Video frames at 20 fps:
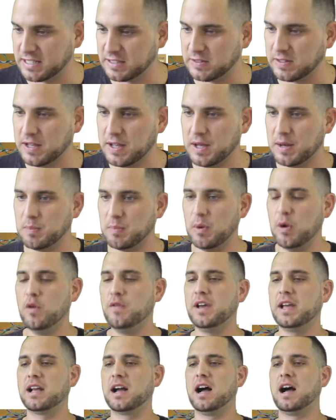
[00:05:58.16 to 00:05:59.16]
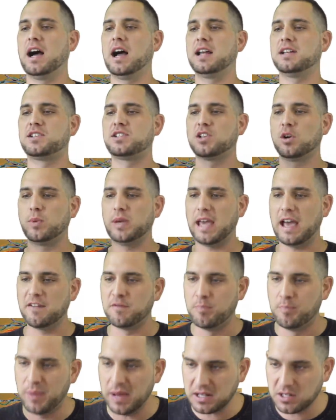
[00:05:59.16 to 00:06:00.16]
to do? Moving on, so we
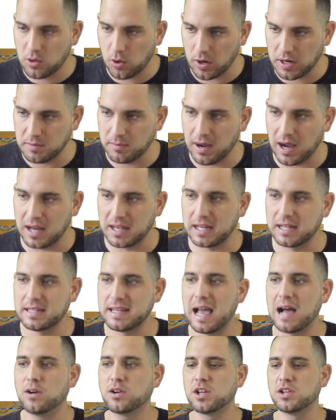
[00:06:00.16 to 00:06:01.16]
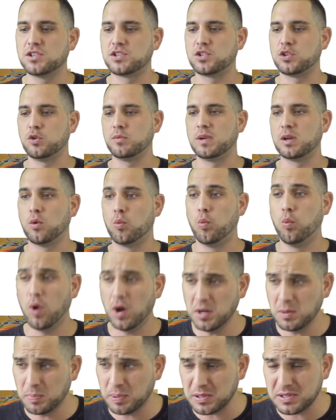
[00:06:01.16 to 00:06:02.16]
have Bitcoin mining now consuming
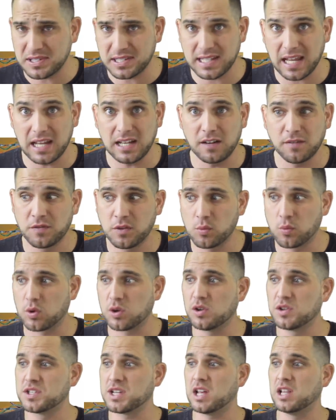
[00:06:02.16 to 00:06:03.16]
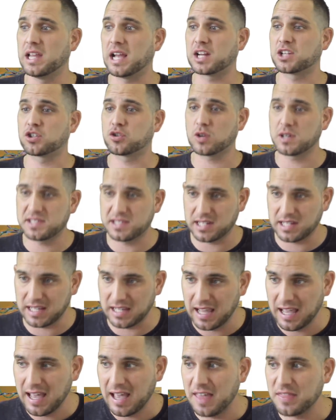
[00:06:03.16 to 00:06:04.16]
1% of the world's
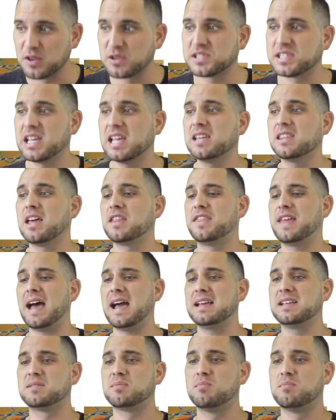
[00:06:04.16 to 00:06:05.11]
electricity. They're saying that that